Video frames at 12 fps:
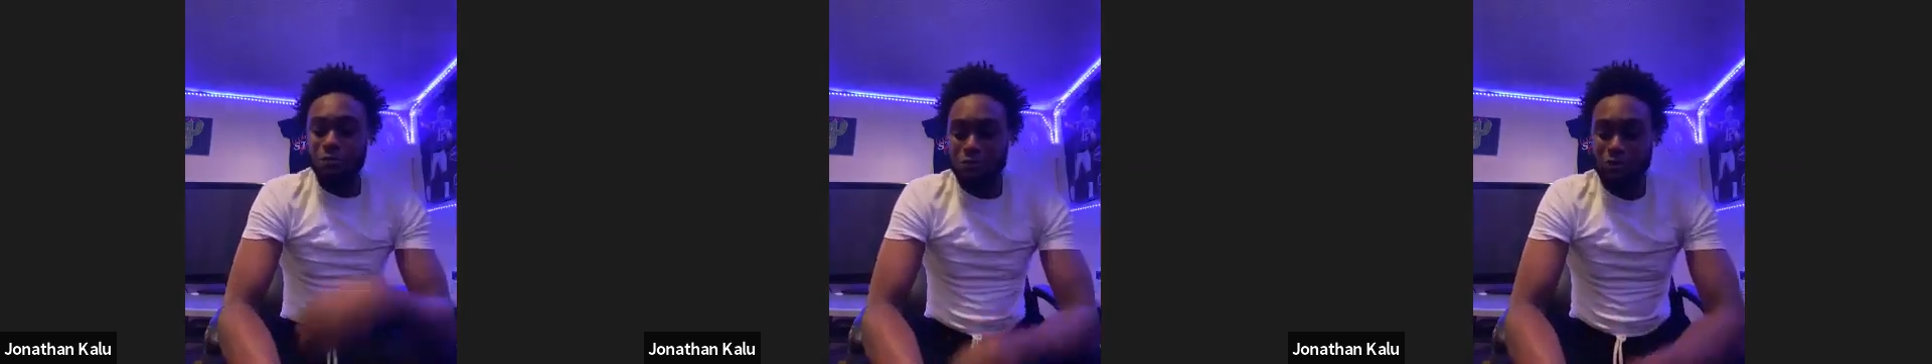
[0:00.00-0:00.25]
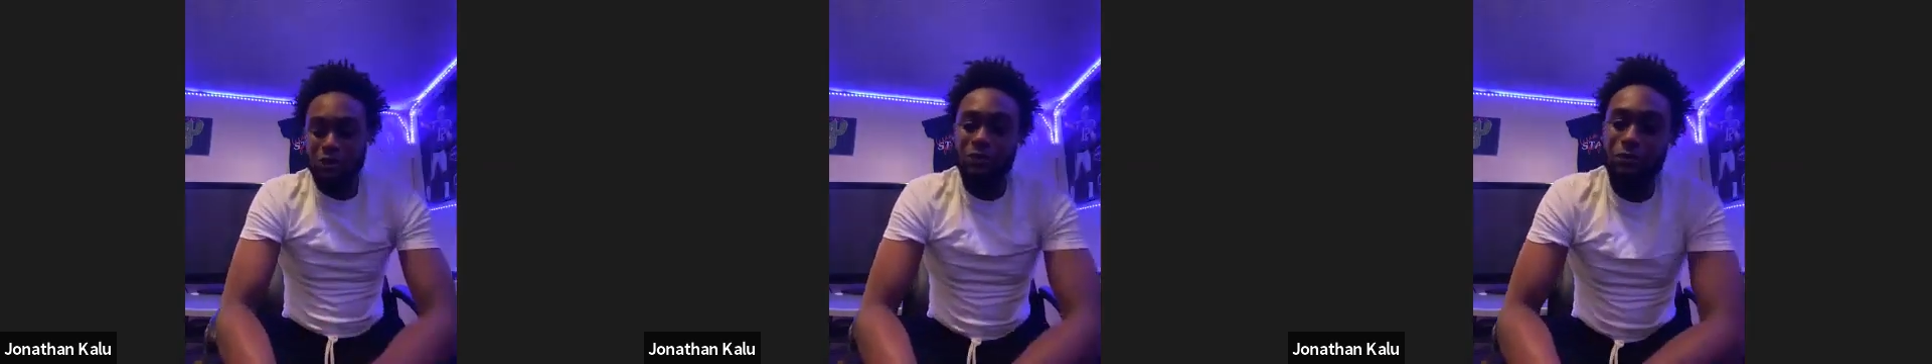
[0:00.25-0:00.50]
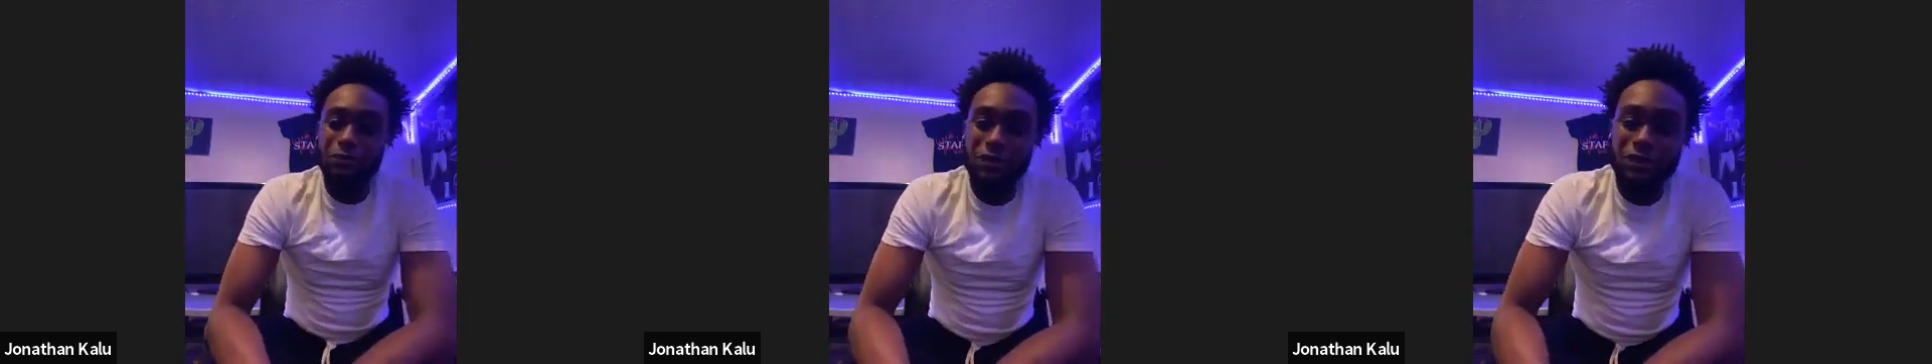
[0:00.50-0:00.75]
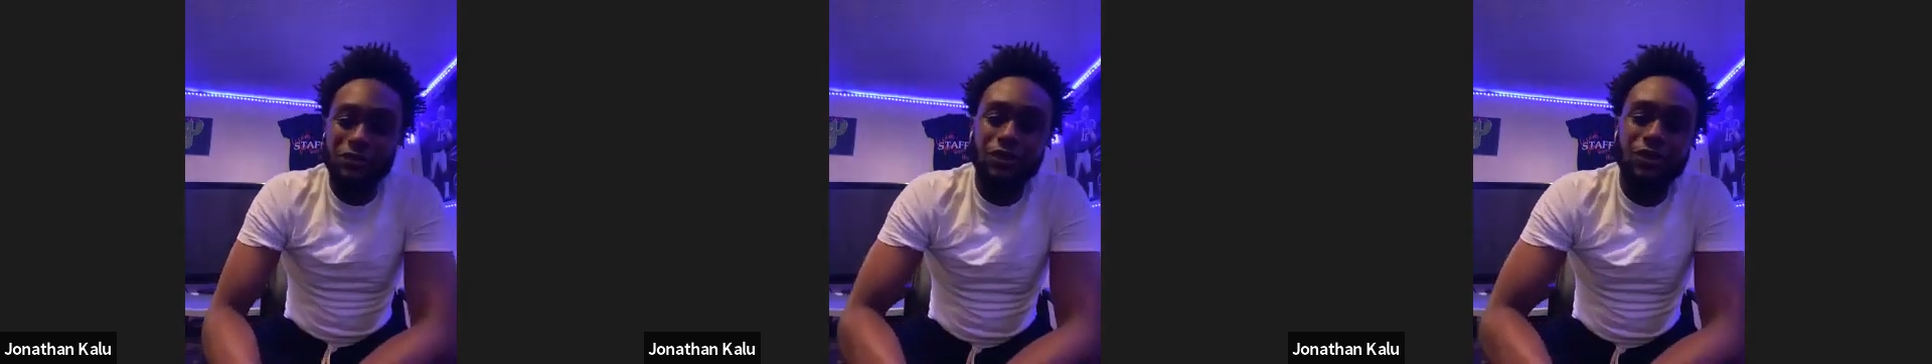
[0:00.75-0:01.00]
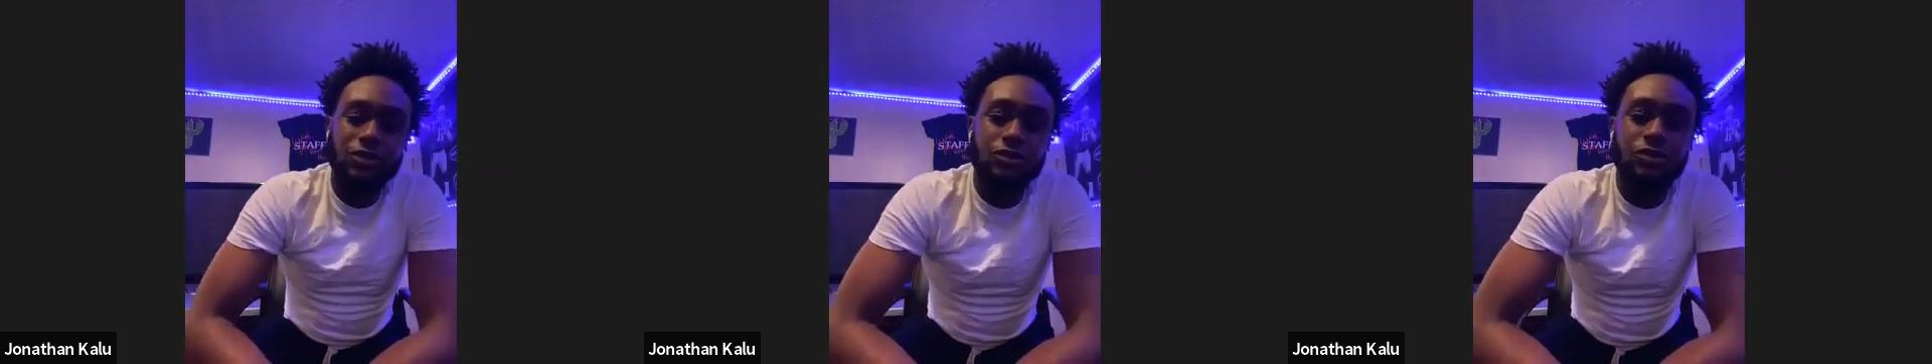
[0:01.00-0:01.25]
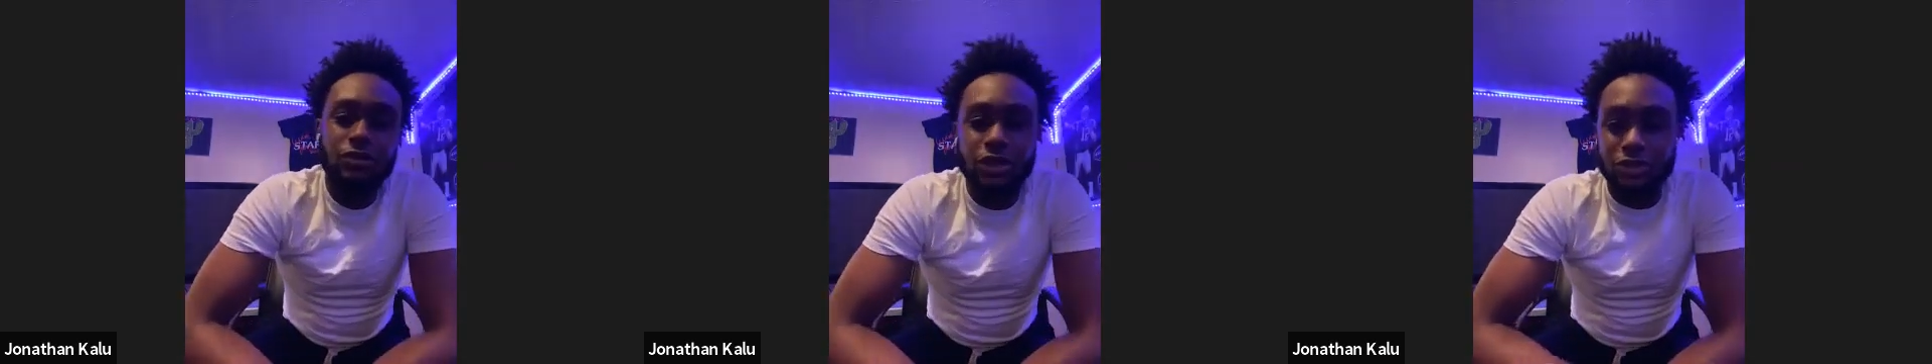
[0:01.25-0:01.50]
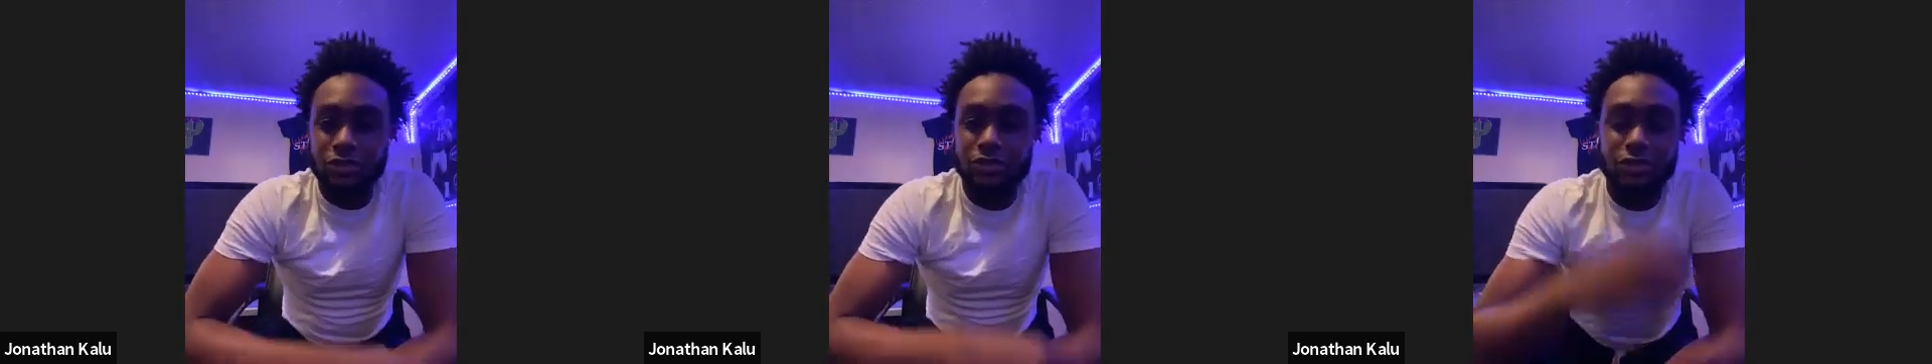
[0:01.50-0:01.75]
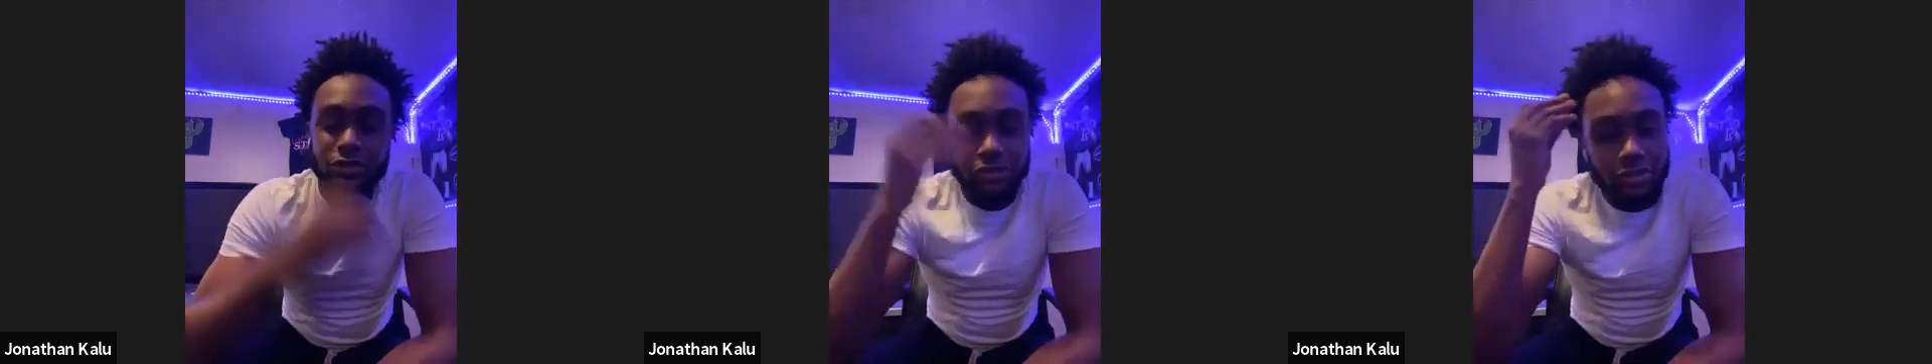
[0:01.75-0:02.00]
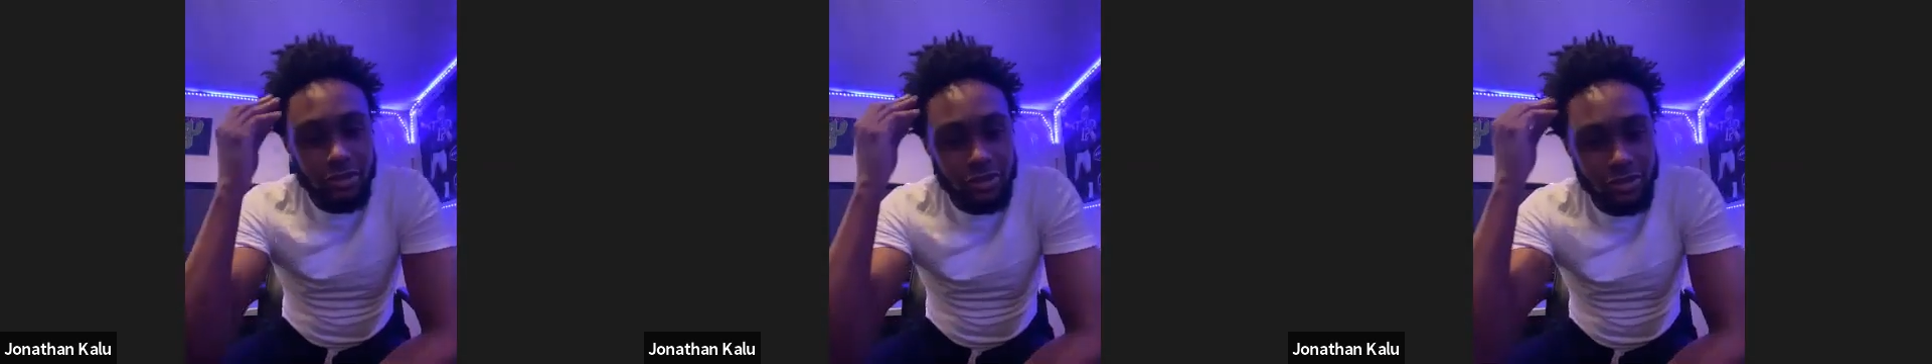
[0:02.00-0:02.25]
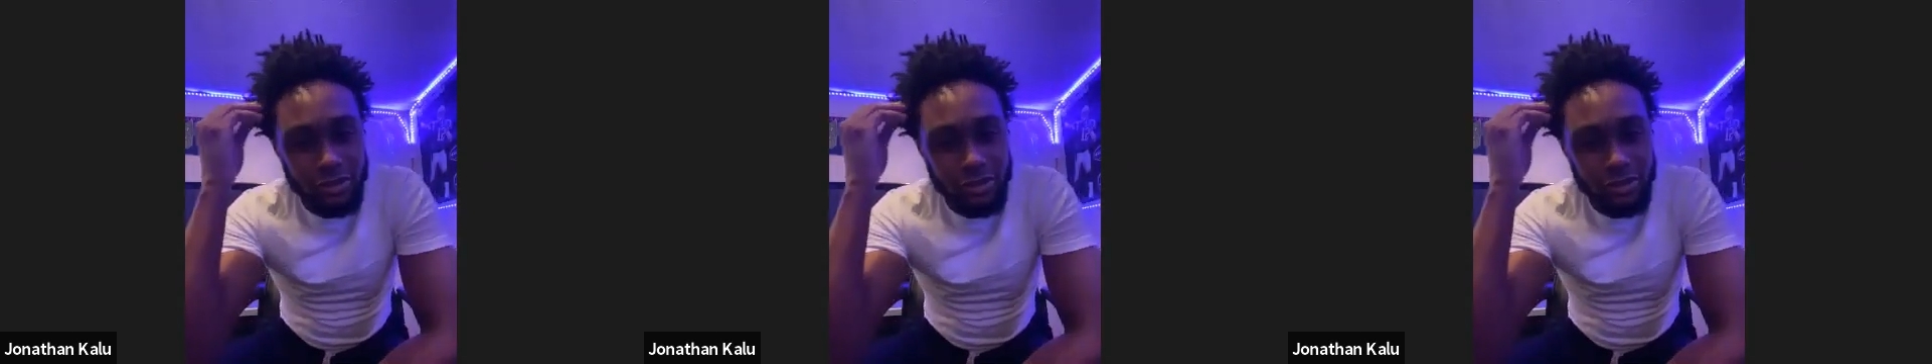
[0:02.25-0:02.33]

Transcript: played a big factor at the end of the day